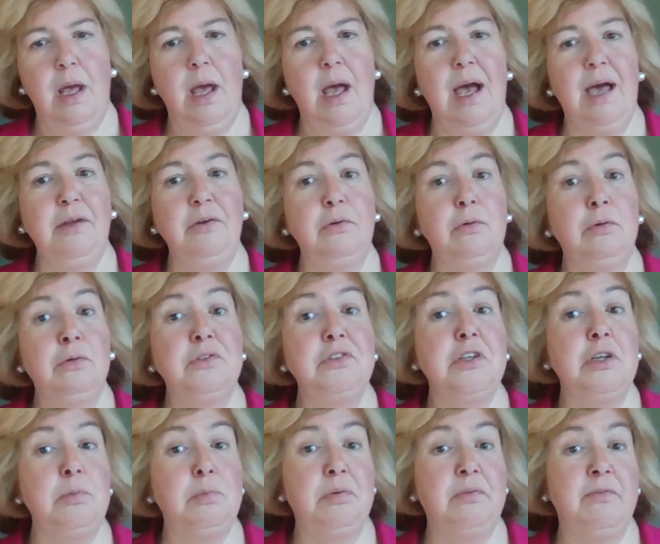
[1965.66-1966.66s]
and
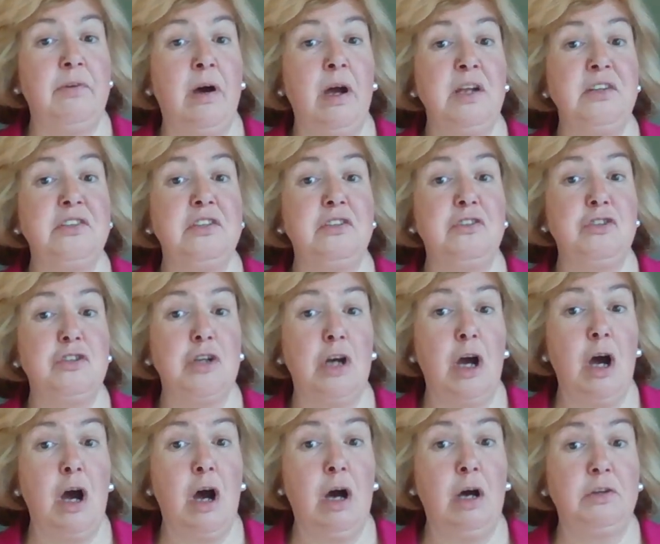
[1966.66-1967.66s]
also provides a
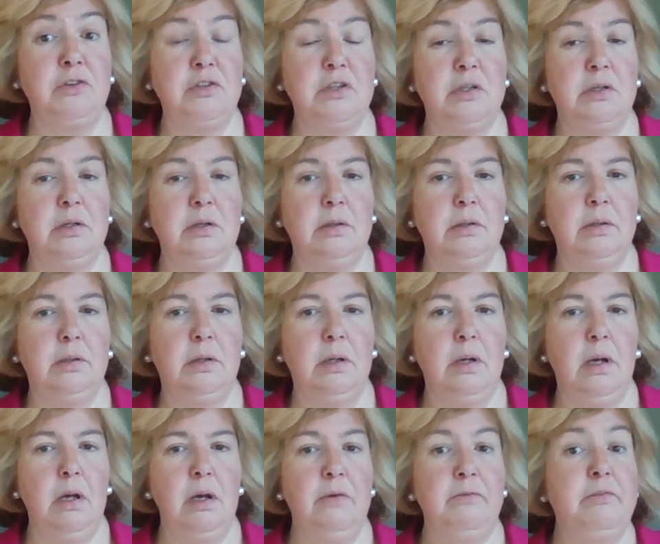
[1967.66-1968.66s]
chart
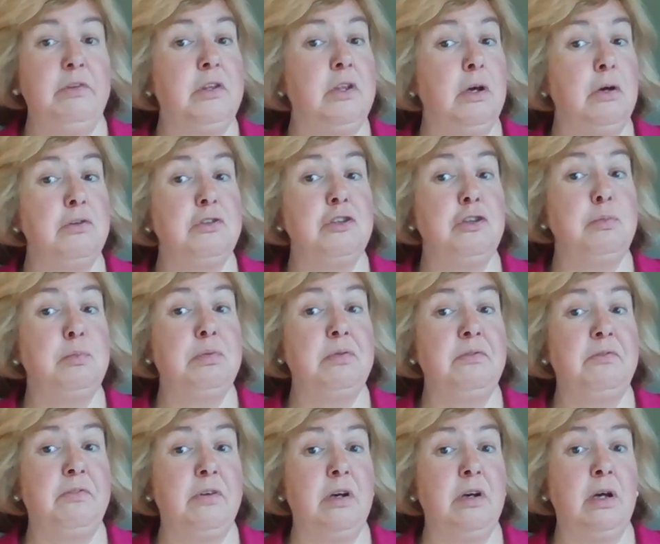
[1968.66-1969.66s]
for those who
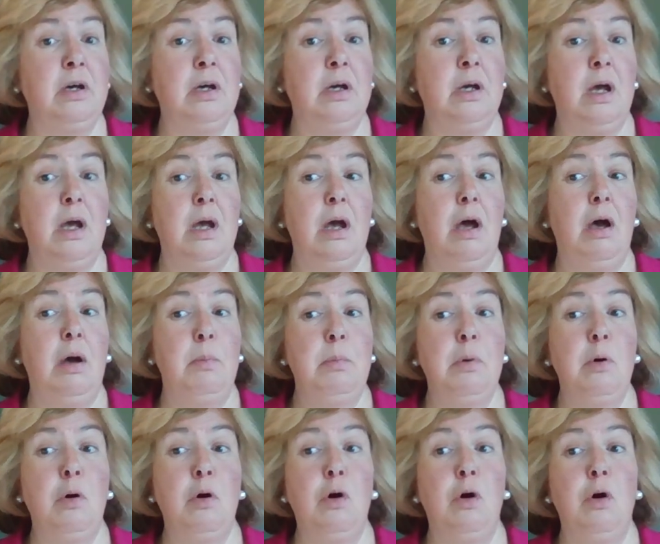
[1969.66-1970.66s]
prefer a
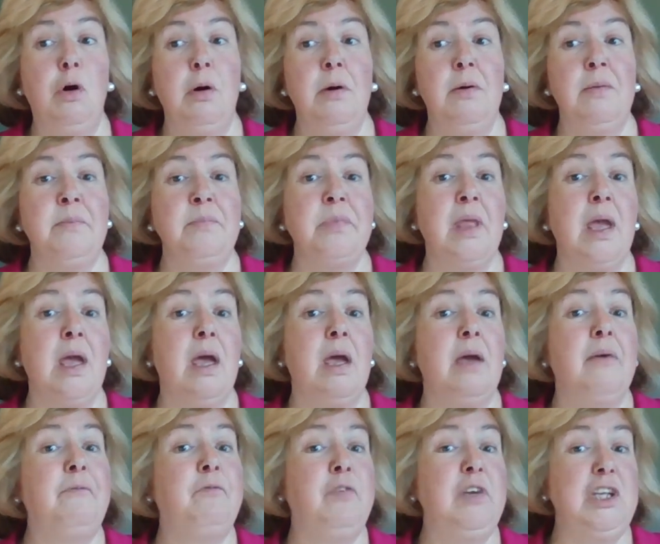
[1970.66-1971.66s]
more
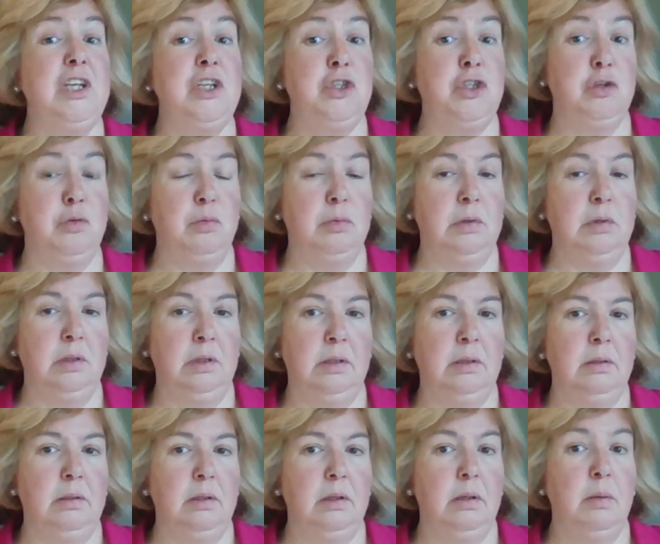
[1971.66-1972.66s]
visual
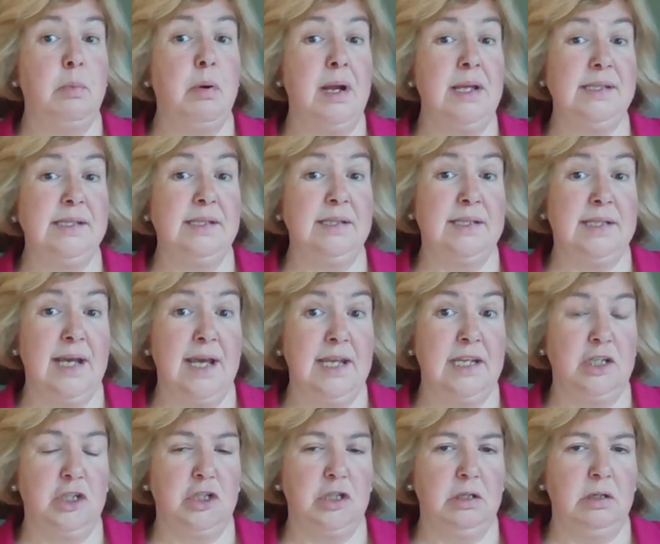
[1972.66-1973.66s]

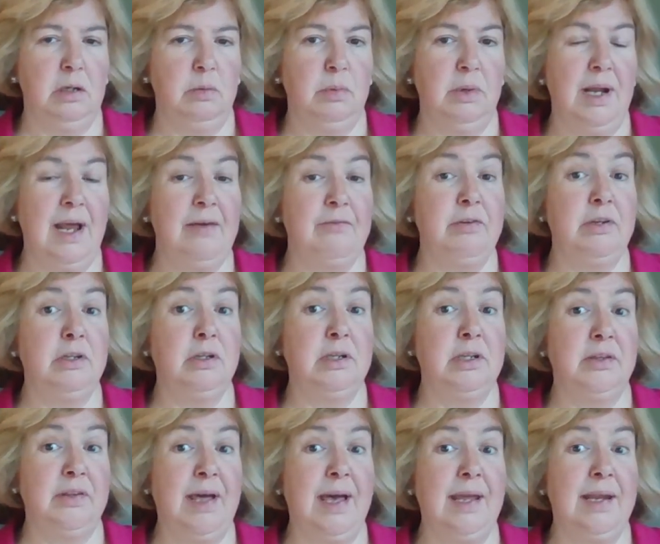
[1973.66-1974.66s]
presentation. We'll have a look
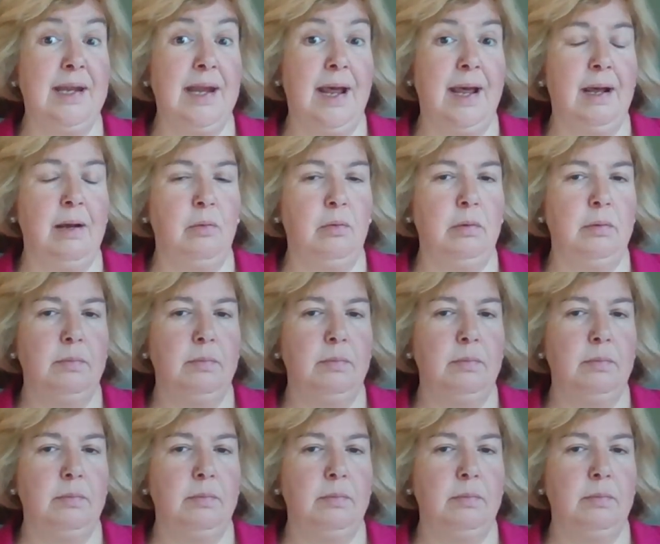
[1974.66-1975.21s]
at that now.